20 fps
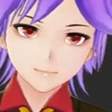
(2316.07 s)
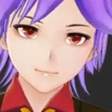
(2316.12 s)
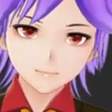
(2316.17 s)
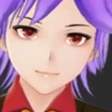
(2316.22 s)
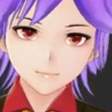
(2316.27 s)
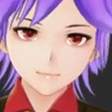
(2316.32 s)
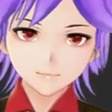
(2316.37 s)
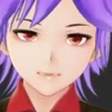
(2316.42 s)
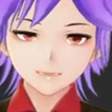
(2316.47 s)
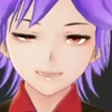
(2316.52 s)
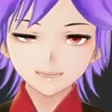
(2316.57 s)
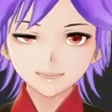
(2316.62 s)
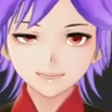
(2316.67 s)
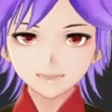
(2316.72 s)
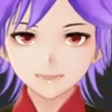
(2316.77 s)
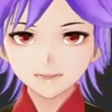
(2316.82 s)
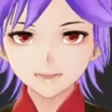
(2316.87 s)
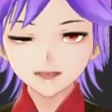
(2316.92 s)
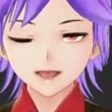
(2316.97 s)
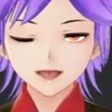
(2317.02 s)
The
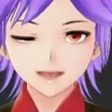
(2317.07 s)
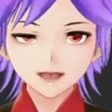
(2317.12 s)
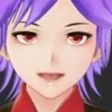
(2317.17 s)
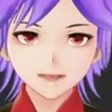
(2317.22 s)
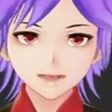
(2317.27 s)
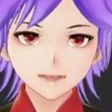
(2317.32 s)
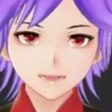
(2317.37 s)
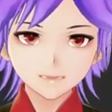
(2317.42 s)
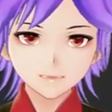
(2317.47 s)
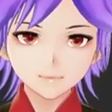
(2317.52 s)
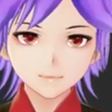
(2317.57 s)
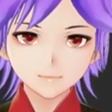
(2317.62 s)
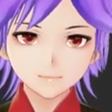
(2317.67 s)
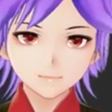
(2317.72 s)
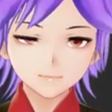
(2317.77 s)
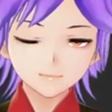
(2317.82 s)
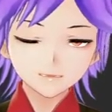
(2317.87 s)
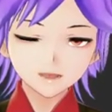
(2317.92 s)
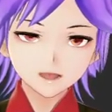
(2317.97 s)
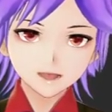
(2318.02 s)
elder
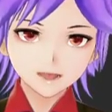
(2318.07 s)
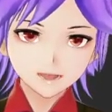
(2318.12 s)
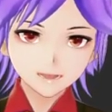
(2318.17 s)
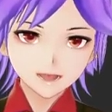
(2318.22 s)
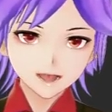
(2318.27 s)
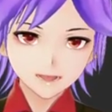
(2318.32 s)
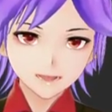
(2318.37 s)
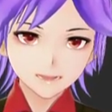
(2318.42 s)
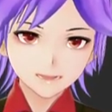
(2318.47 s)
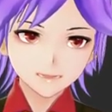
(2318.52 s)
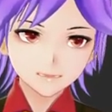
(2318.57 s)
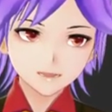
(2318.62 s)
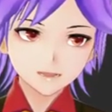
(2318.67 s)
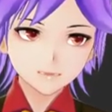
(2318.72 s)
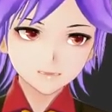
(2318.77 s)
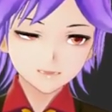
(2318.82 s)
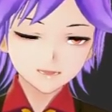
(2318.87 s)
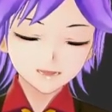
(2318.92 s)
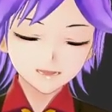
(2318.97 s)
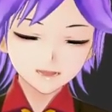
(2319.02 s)
version
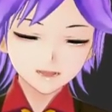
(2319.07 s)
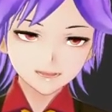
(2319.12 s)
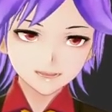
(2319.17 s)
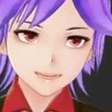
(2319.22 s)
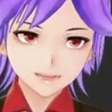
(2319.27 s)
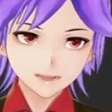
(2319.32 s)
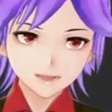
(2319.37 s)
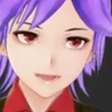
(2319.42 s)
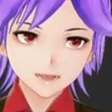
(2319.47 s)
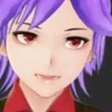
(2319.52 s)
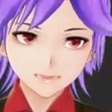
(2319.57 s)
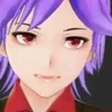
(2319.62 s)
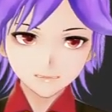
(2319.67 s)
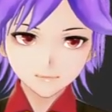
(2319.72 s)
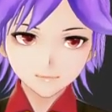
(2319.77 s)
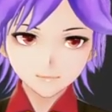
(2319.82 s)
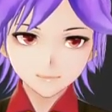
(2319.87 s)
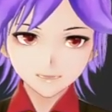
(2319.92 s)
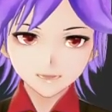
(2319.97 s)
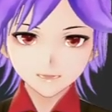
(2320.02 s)
in there is
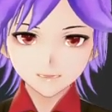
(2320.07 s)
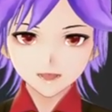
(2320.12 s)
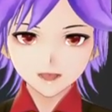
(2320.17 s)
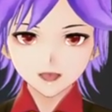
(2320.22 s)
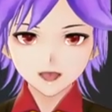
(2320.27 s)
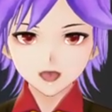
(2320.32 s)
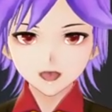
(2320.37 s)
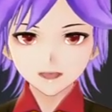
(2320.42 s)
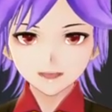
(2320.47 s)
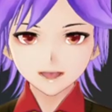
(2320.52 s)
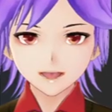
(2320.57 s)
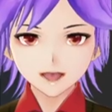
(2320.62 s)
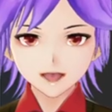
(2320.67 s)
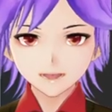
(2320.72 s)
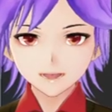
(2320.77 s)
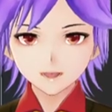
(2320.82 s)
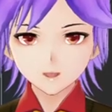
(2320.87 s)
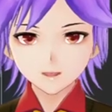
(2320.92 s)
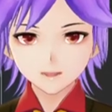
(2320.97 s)
uh, Omega Q